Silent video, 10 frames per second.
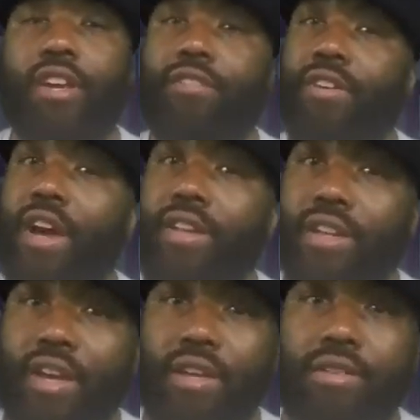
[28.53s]
If not
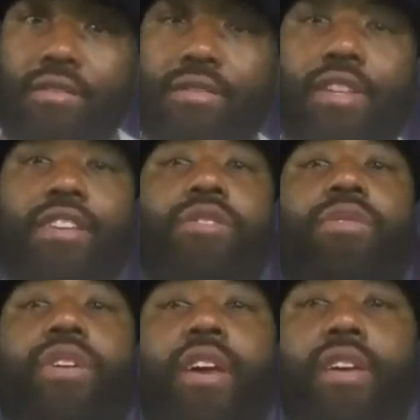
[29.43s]
yet, let us
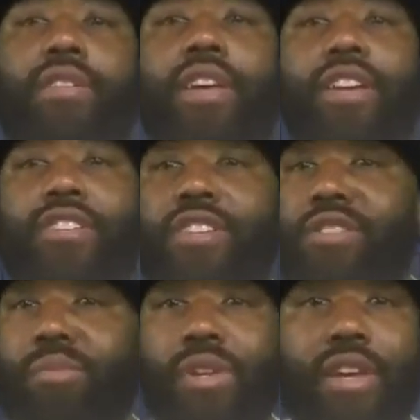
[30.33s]
create and adjust
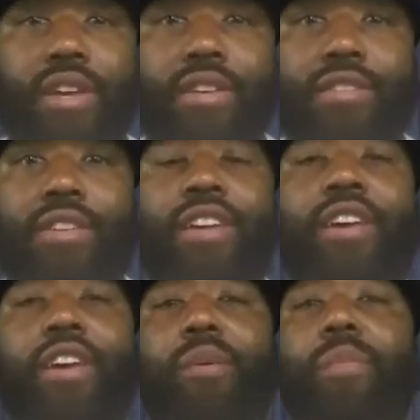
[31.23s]
the plan
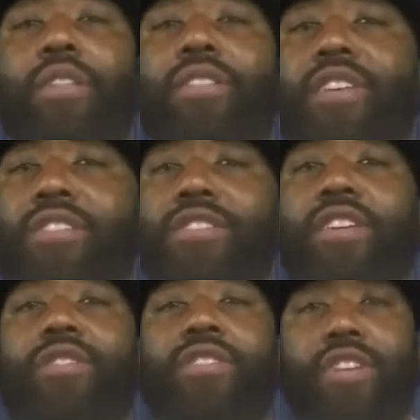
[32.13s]
and make the
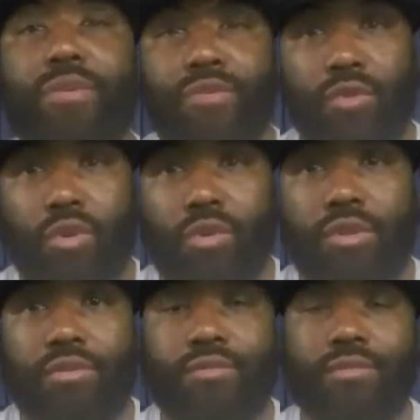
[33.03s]
necessary steps forward.
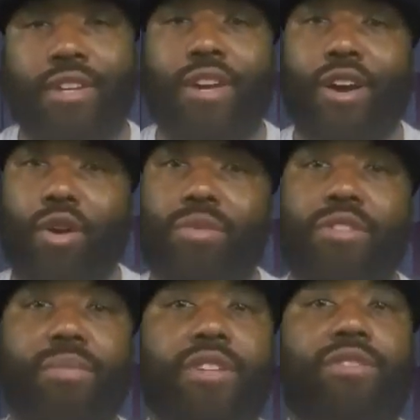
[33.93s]
I hope this
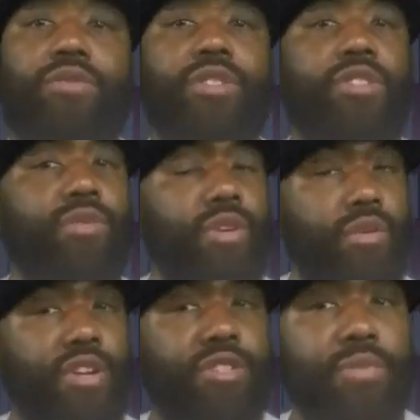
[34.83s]
message reaches you in
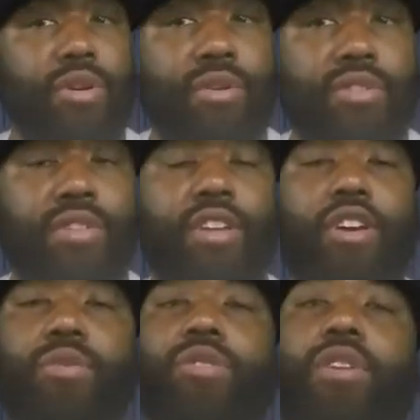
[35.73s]
great spirits and
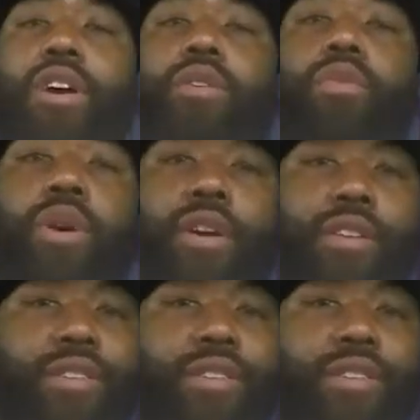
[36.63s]
helps you along the way.